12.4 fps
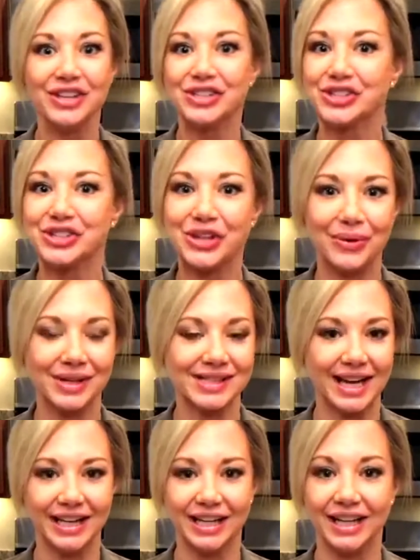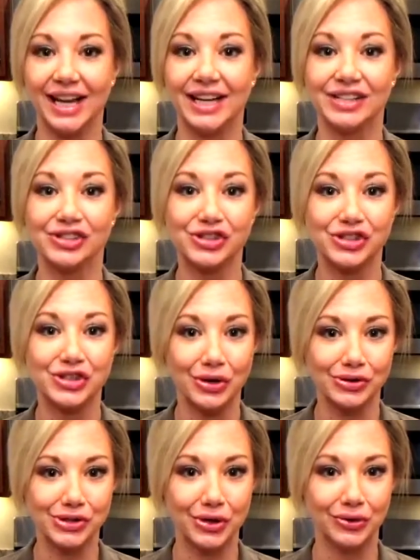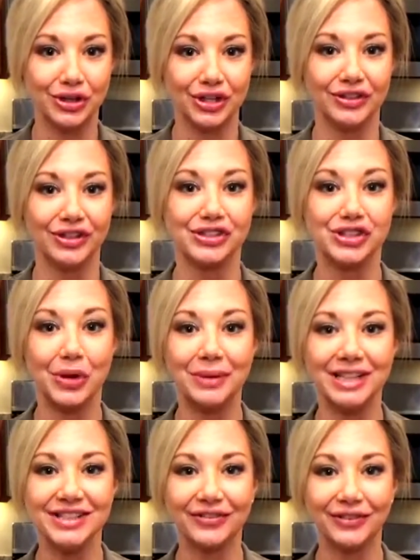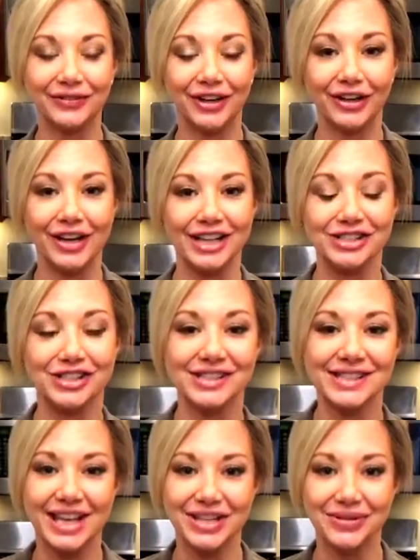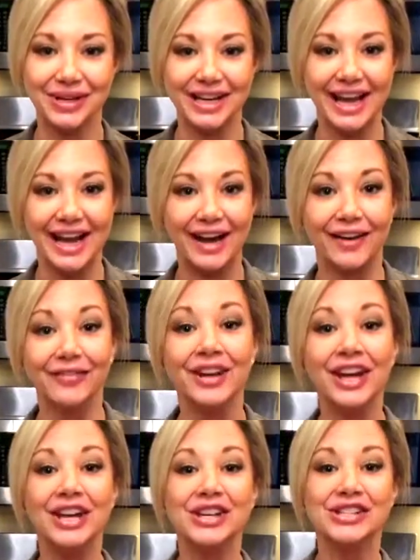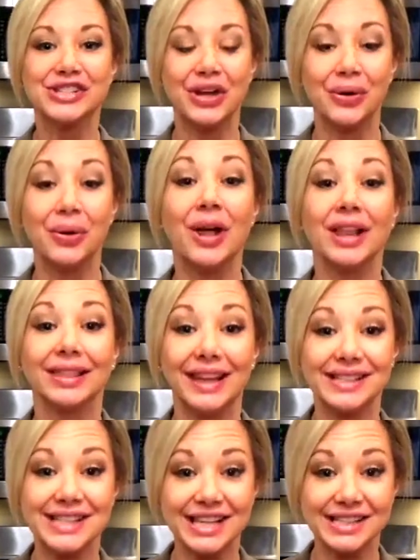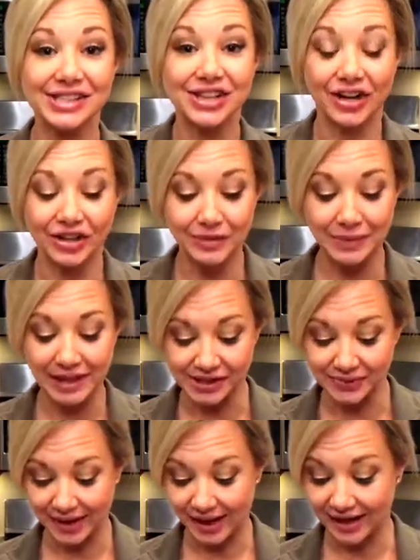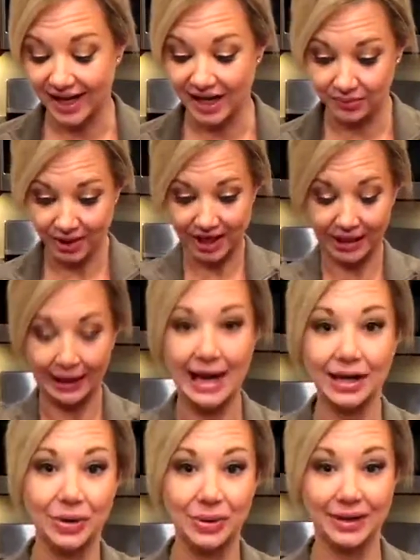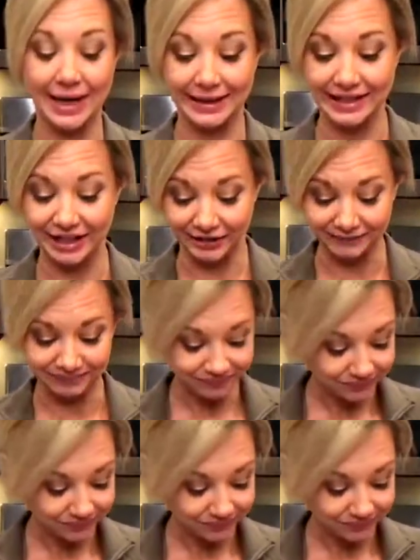So excited, and it's so good. There's so many different variations that you can have. So let's get started because we got a lot going on here.